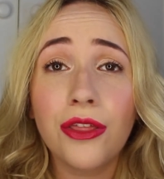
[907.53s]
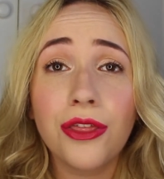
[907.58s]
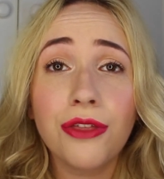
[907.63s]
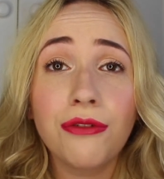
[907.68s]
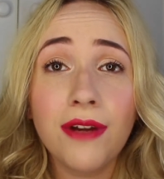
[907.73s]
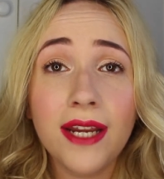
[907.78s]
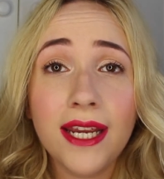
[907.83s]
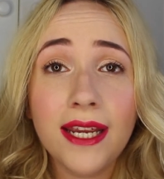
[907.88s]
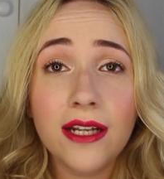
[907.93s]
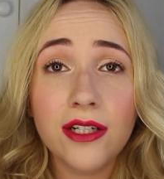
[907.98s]

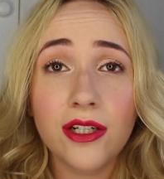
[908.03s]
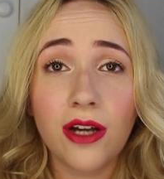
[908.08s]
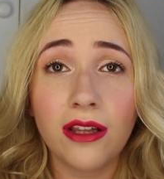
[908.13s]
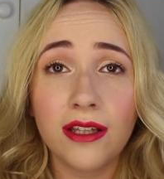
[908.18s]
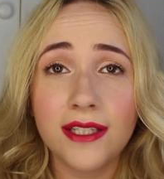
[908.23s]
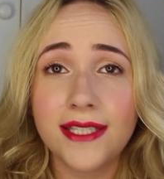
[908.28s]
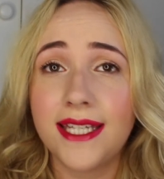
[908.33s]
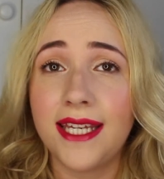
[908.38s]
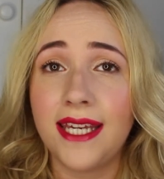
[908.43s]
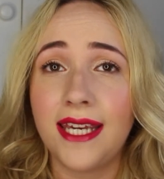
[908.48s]

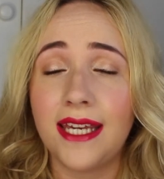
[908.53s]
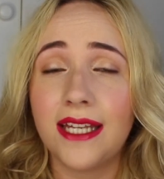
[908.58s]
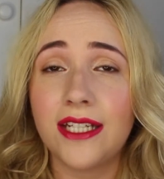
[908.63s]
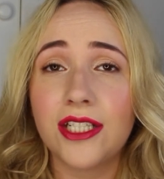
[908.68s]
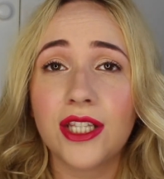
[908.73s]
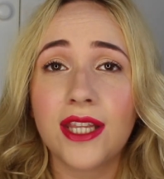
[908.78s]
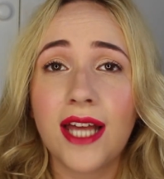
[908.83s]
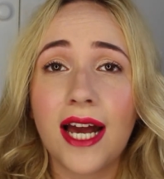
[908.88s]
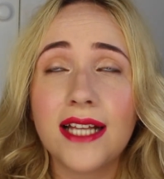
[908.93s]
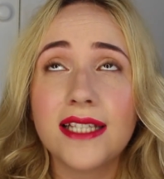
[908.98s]
$3
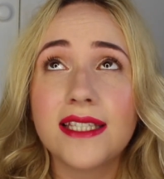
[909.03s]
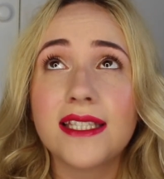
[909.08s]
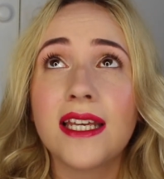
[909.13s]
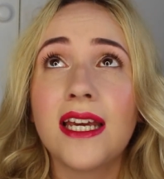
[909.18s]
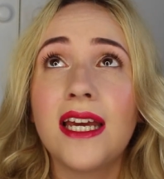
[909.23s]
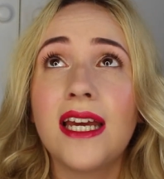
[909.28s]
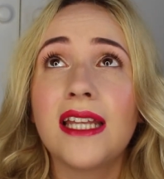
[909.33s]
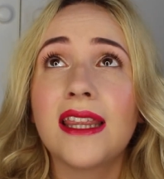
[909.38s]
each. That's